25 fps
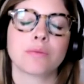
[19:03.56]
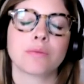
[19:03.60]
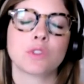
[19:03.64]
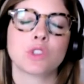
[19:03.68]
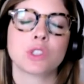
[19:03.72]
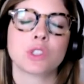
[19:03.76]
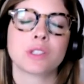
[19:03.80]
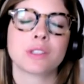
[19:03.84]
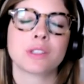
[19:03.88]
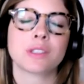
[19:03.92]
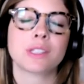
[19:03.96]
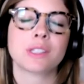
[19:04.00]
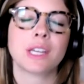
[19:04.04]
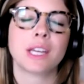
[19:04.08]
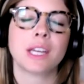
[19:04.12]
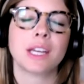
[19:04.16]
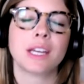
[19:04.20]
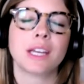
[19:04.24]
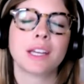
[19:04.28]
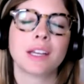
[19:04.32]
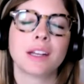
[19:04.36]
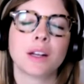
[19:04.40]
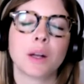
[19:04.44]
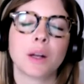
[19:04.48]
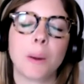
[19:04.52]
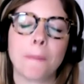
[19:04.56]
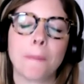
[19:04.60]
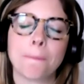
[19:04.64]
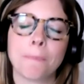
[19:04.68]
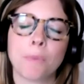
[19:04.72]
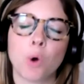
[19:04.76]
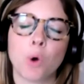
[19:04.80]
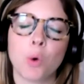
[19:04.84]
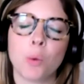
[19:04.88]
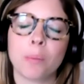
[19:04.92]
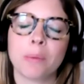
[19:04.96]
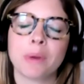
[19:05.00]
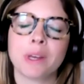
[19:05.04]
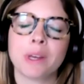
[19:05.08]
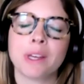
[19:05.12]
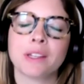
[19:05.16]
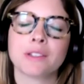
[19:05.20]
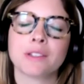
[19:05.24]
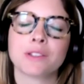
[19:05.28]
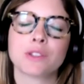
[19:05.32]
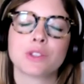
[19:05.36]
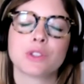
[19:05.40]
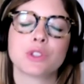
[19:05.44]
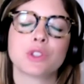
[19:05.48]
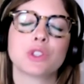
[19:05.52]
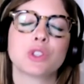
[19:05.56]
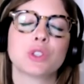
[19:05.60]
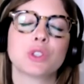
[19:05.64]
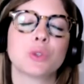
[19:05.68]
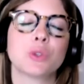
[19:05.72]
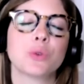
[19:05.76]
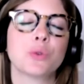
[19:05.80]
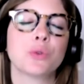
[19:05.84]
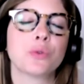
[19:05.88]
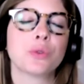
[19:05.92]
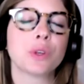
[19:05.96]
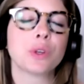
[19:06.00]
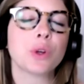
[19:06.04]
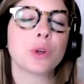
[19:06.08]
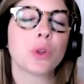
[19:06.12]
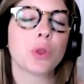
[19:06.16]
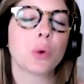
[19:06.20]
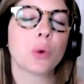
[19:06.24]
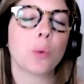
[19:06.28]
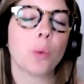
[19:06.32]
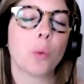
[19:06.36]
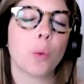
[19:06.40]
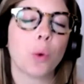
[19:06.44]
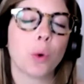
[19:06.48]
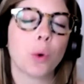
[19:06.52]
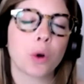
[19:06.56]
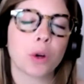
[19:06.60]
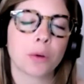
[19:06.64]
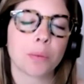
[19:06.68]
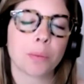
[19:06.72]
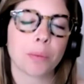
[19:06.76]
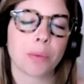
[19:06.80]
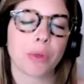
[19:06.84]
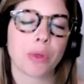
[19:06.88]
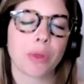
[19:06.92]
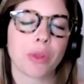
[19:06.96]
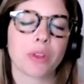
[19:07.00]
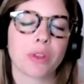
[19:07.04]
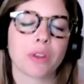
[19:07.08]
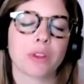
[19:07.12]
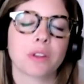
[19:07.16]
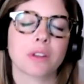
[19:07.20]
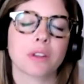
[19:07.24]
Just taking a moment to feel the warmth,